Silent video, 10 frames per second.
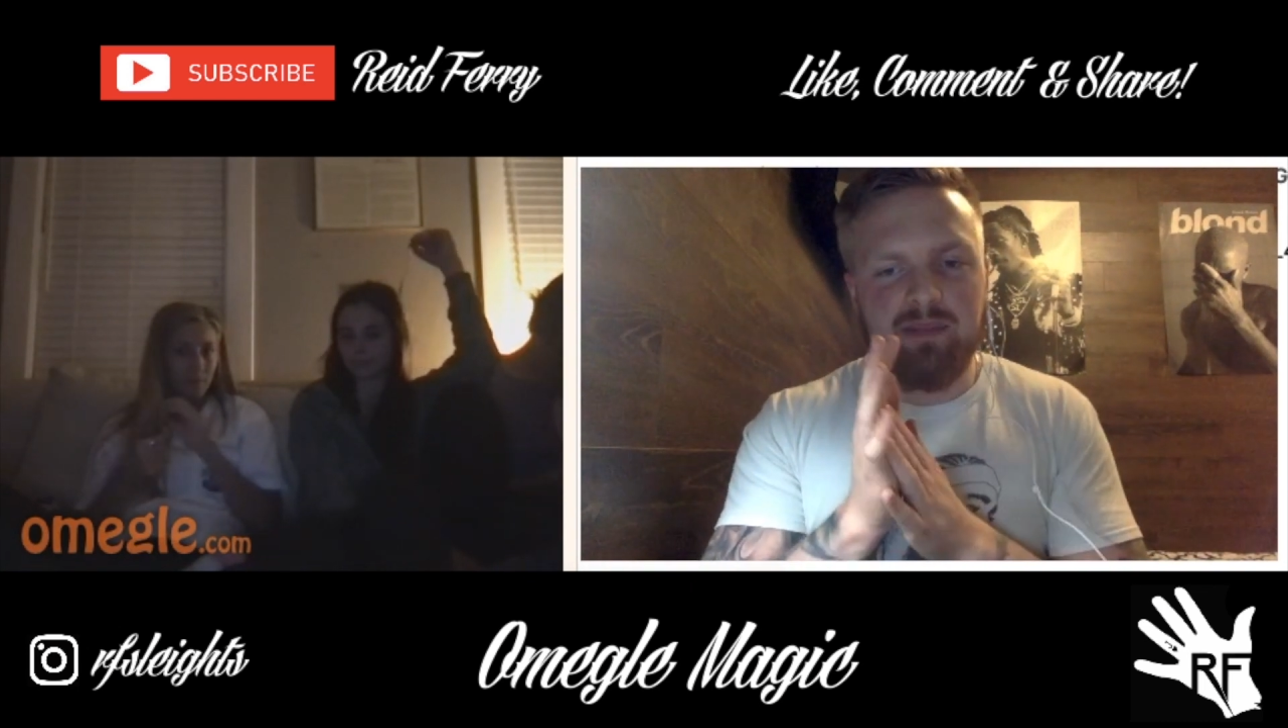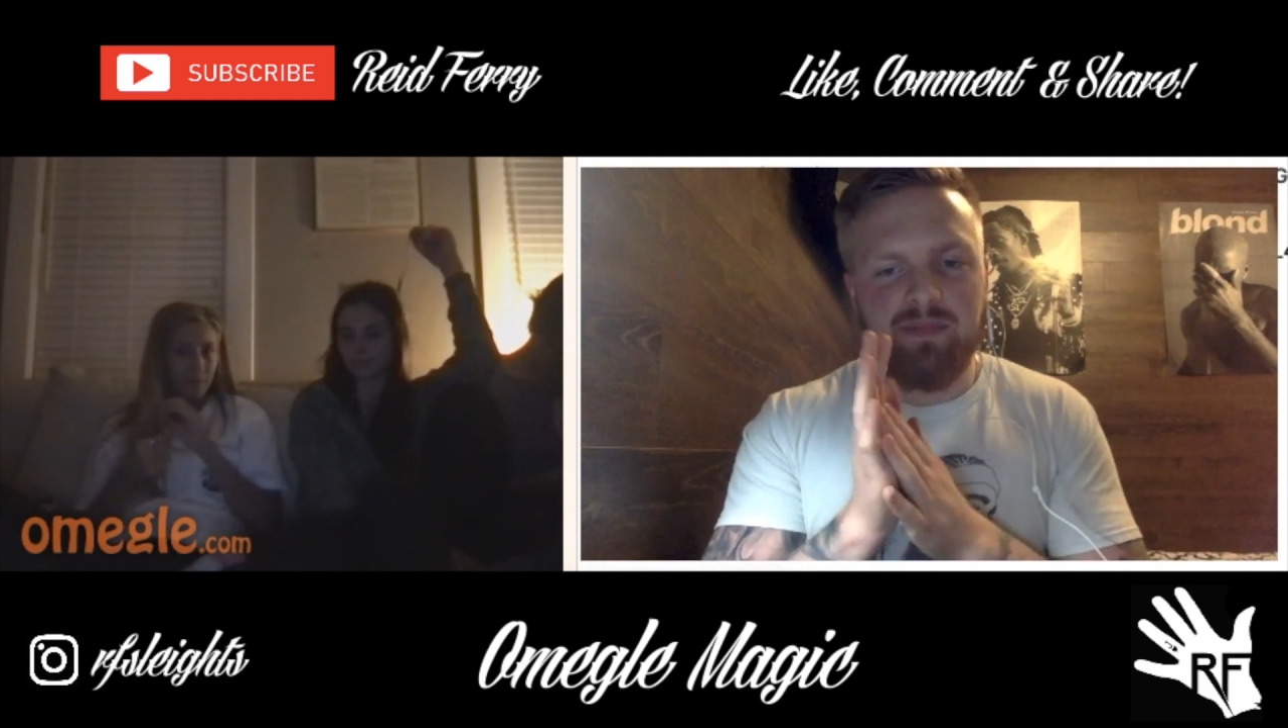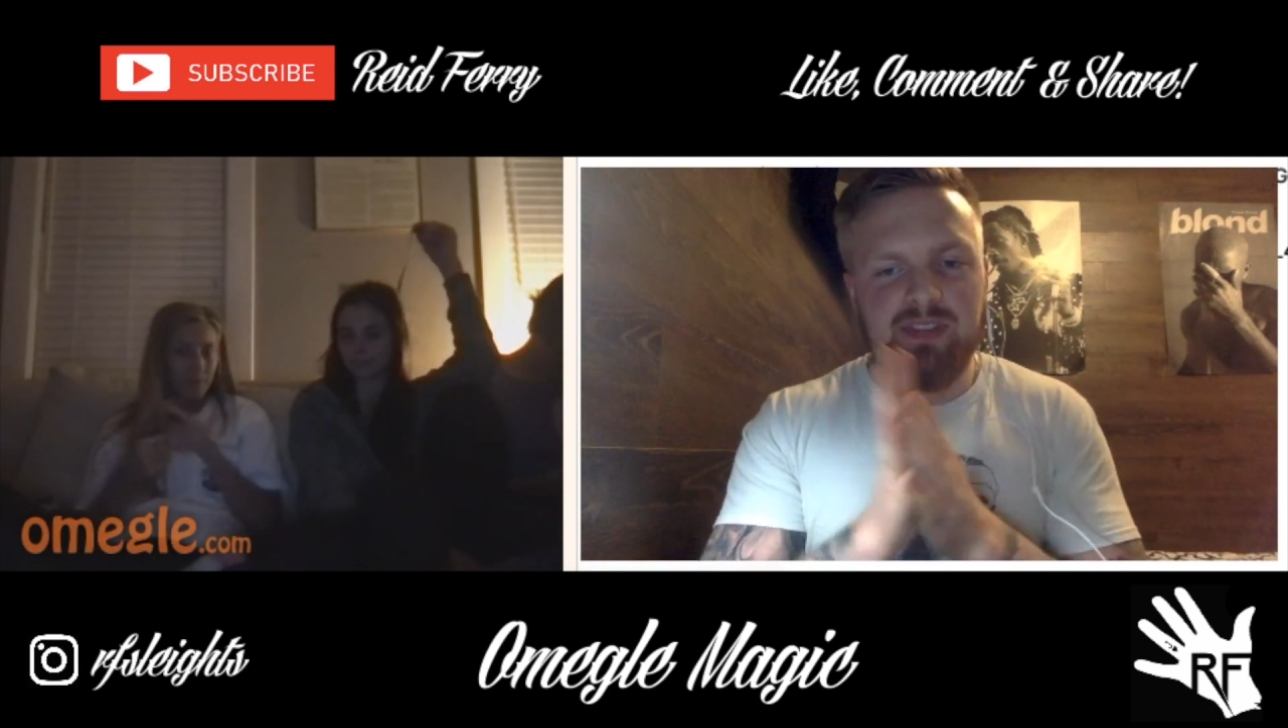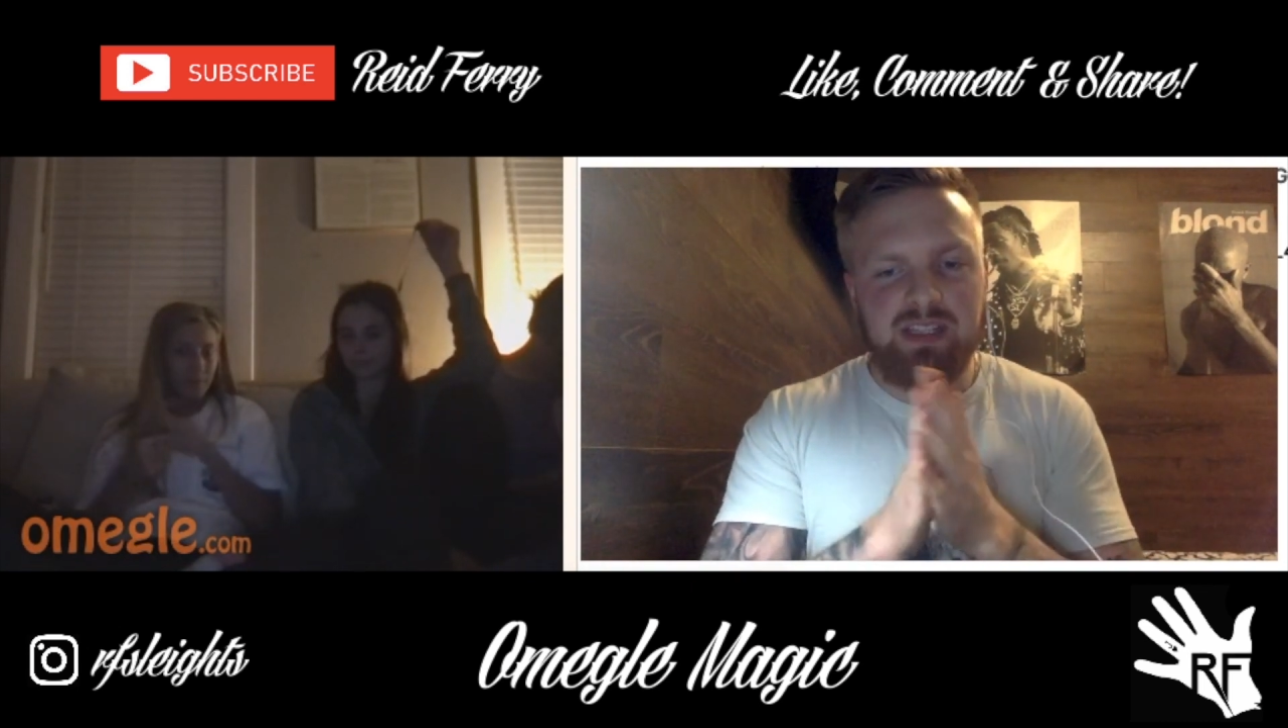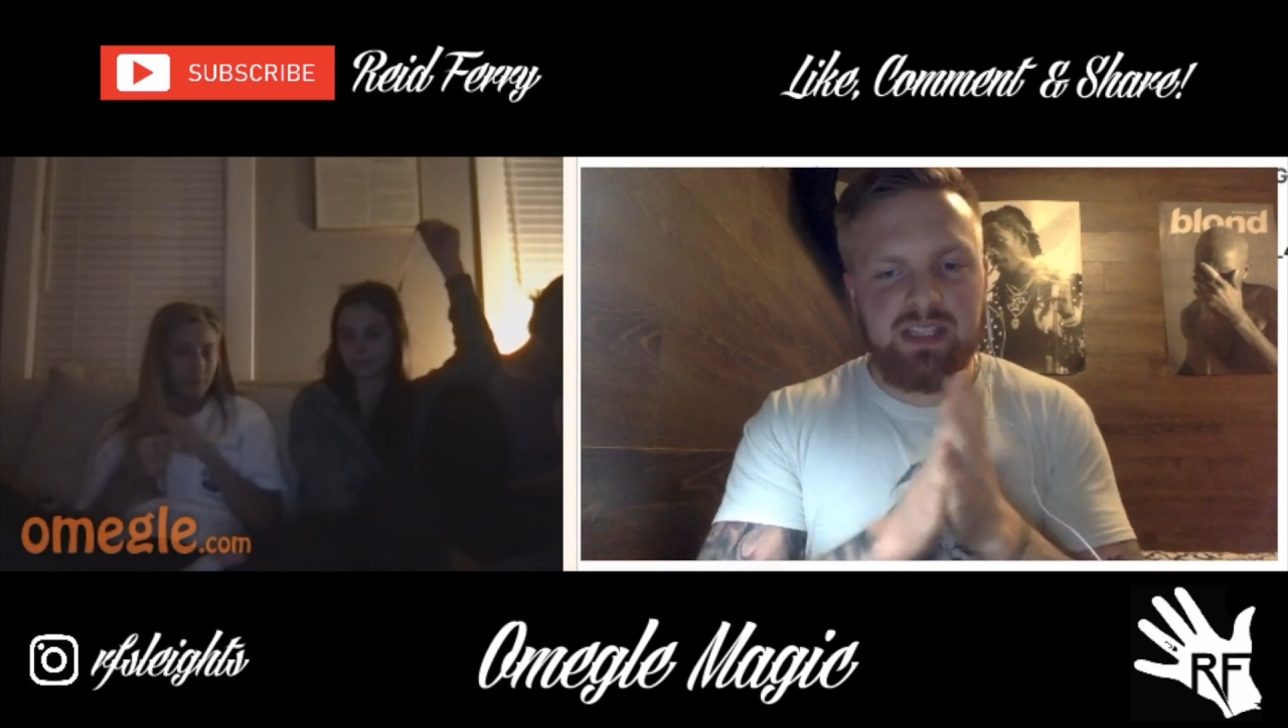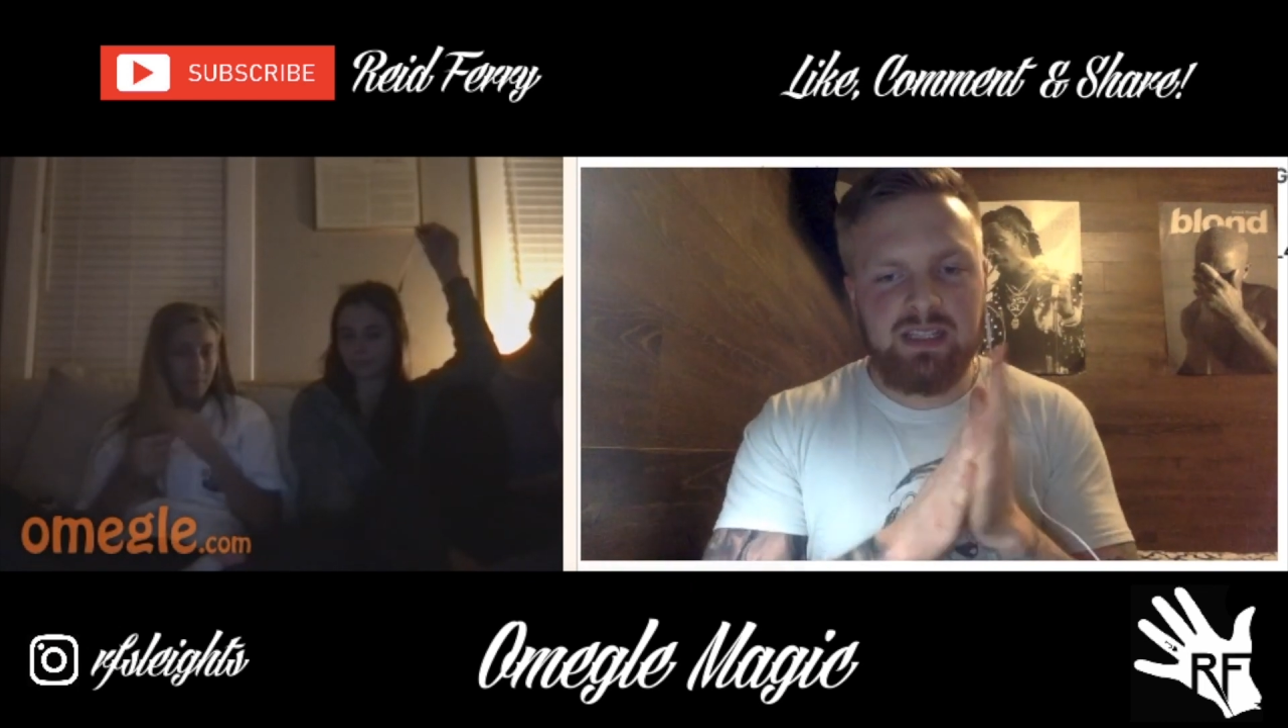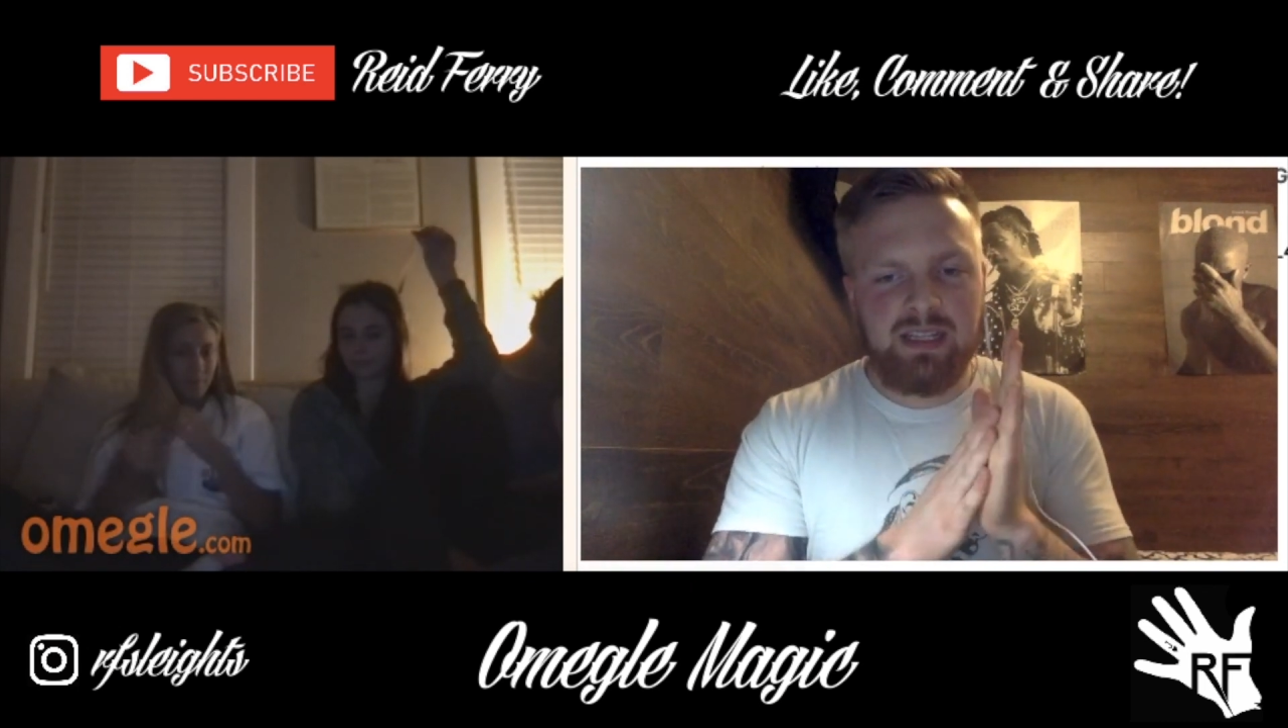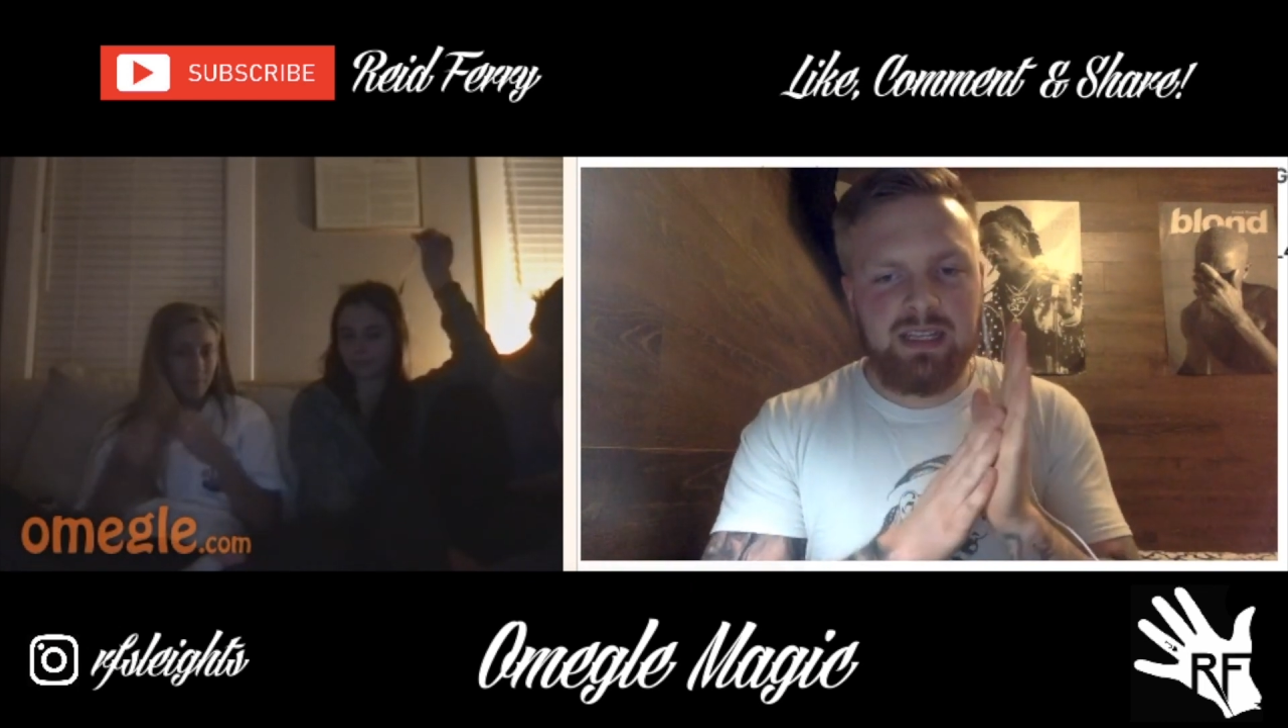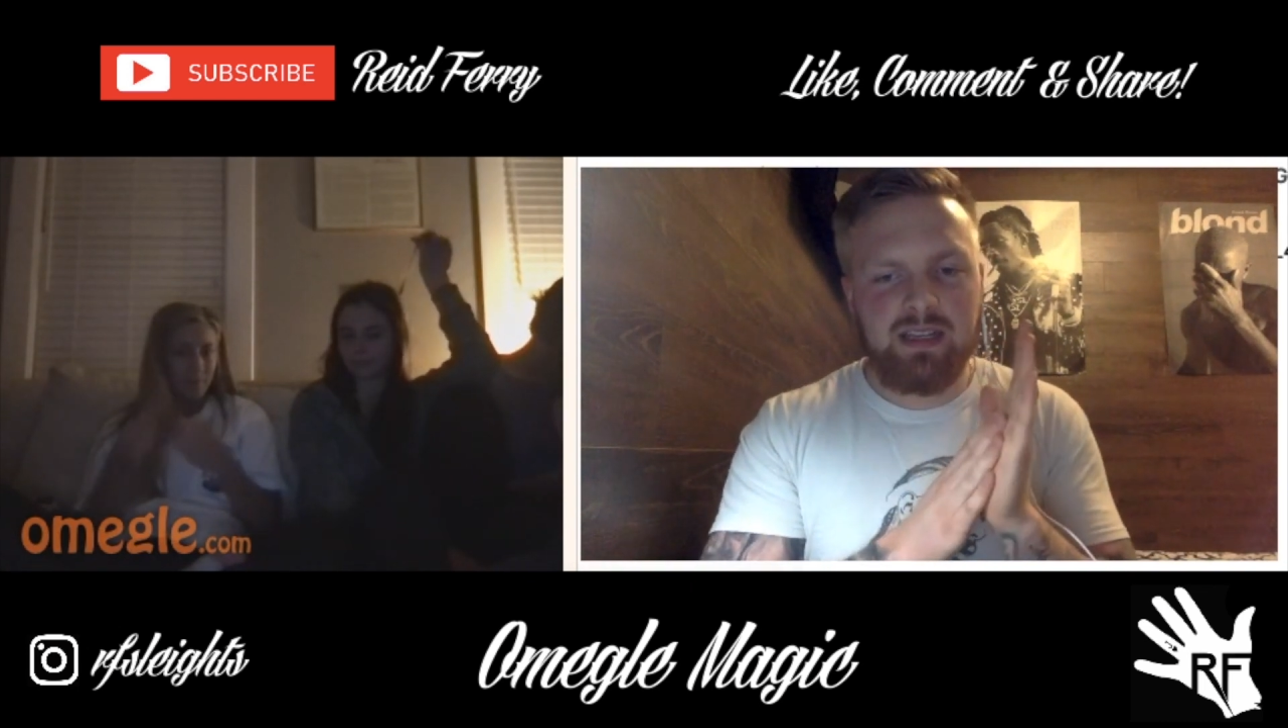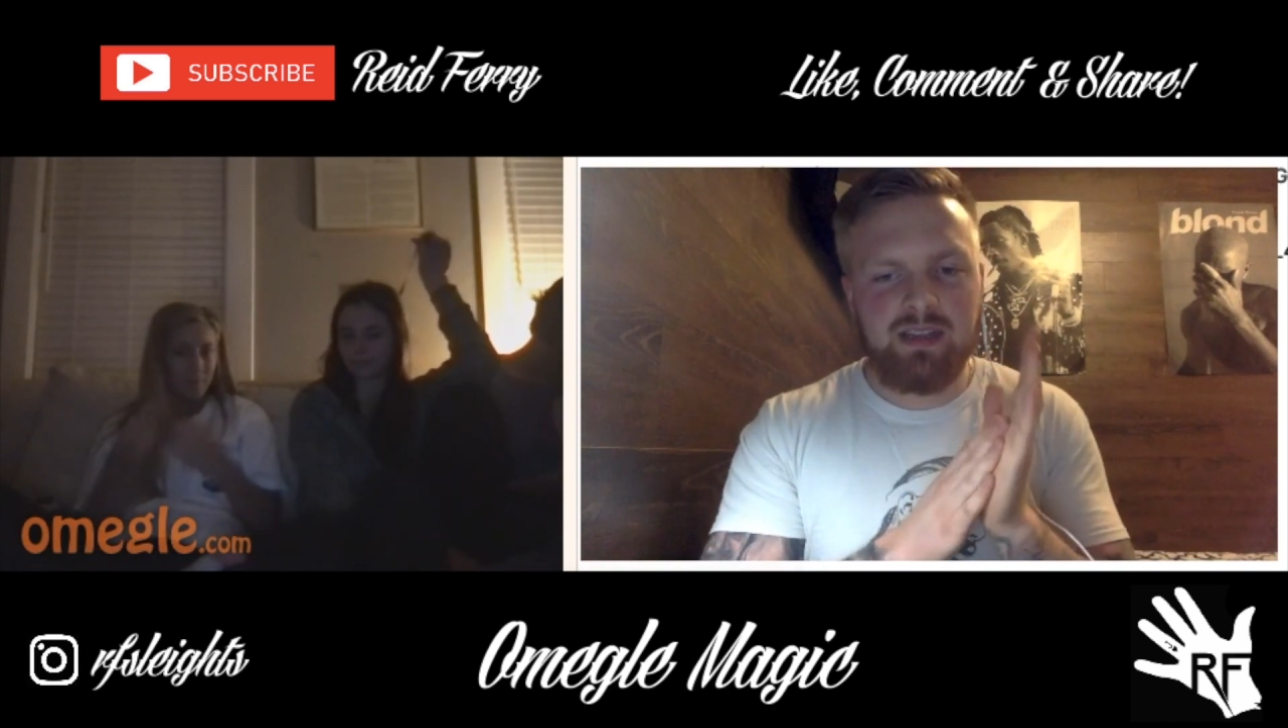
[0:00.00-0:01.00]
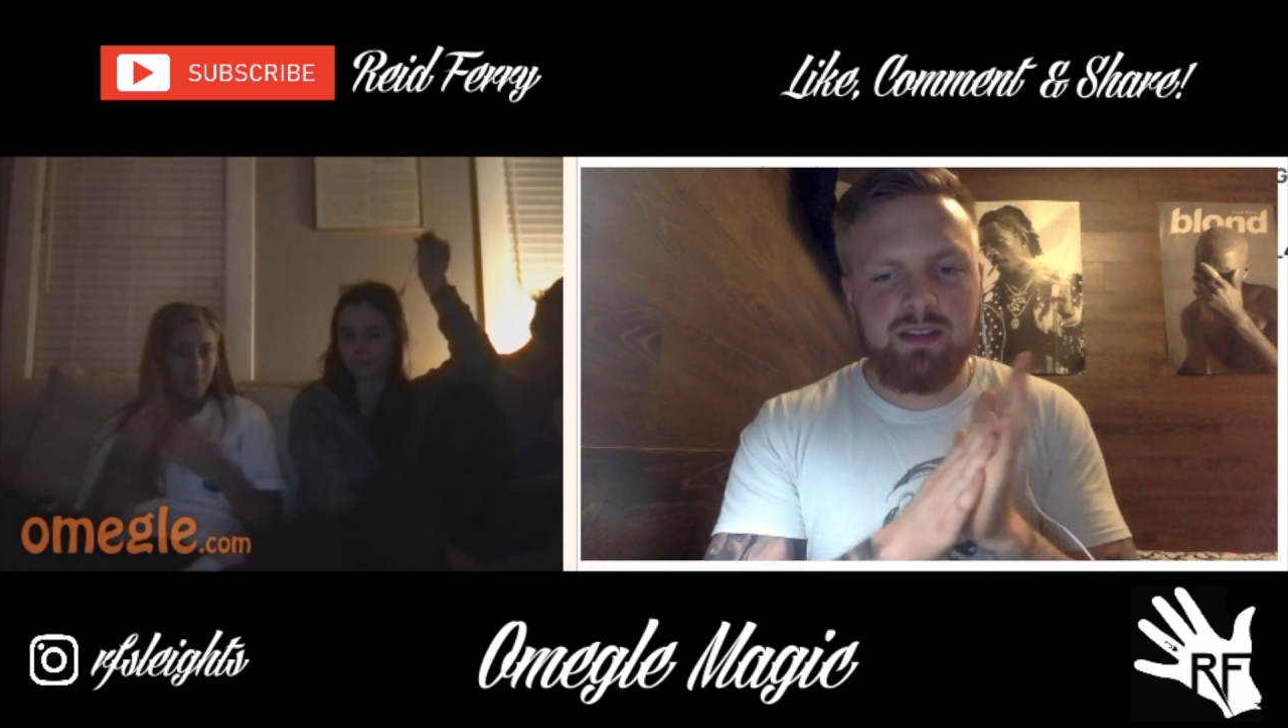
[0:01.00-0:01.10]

I'm feeling like